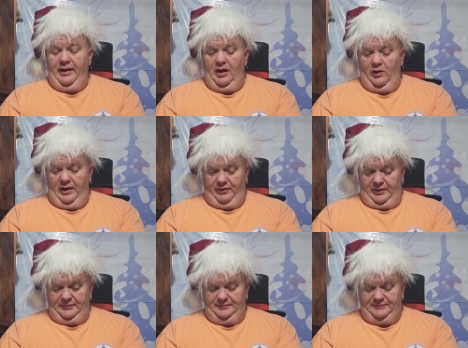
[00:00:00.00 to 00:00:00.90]

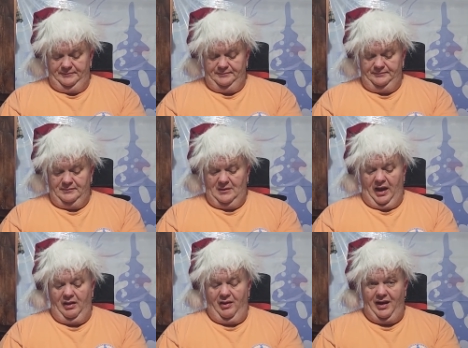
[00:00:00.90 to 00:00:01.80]
However,
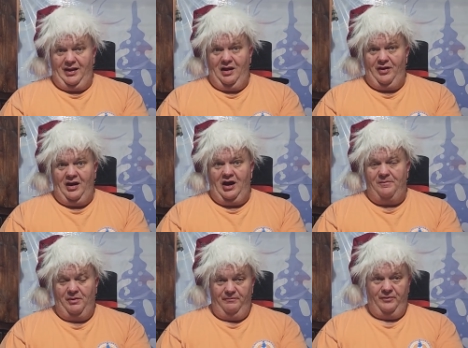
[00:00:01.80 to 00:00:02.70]
I like how that,
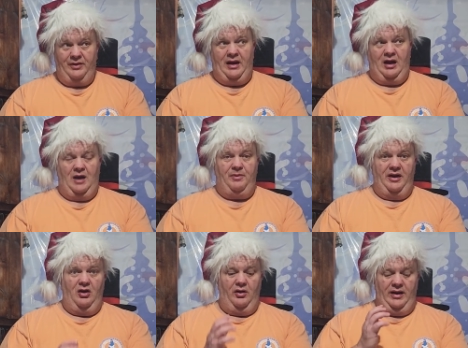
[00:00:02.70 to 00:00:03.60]
har that
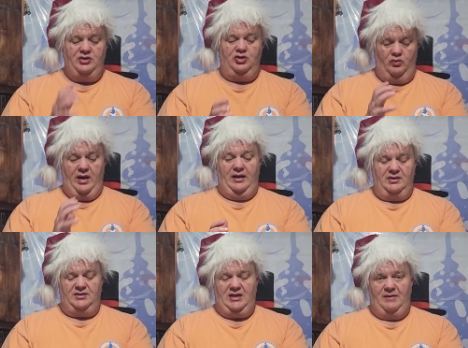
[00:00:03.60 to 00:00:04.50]
habanero hits you right
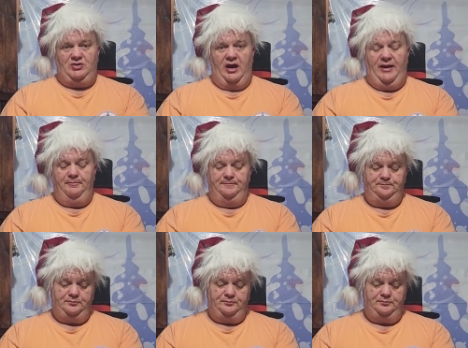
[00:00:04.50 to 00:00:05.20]
at the same time.